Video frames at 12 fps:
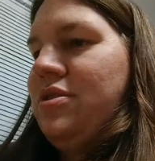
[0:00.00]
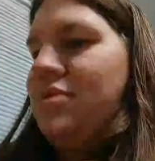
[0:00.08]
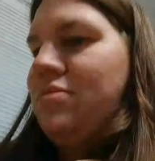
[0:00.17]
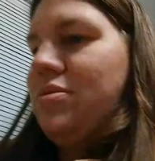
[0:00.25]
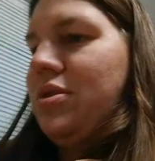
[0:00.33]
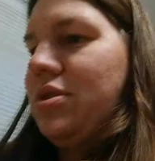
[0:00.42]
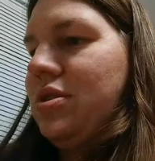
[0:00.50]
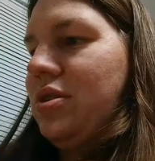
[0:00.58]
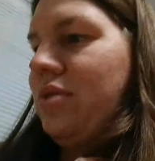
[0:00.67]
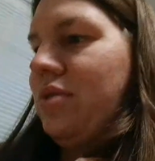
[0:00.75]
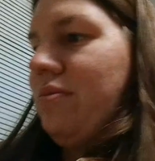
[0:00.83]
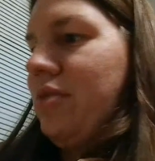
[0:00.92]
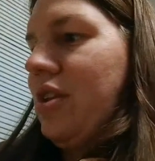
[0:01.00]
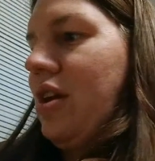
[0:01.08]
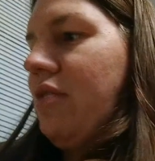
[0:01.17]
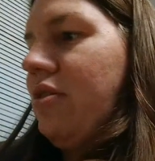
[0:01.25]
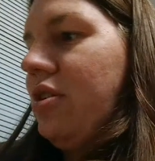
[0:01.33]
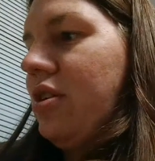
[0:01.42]
But
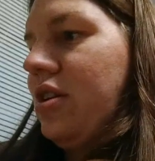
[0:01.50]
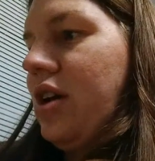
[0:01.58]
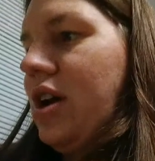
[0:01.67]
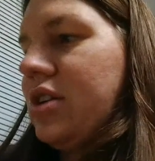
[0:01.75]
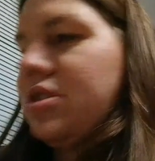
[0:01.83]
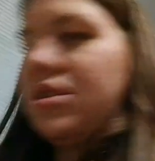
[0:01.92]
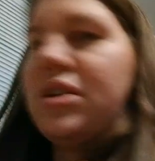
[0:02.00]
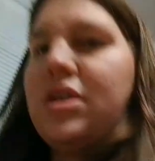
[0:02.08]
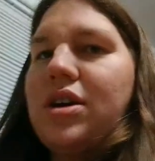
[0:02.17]
ever since I actually